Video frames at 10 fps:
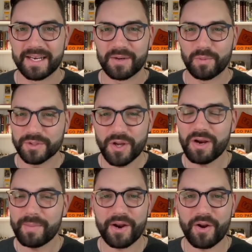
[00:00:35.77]
We'll talk
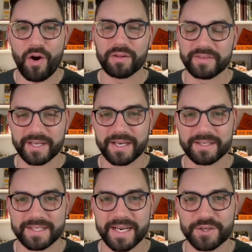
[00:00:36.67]
about all of it on
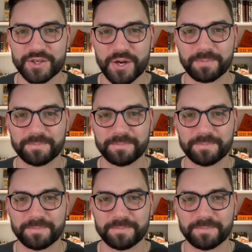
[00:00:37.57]
today's show.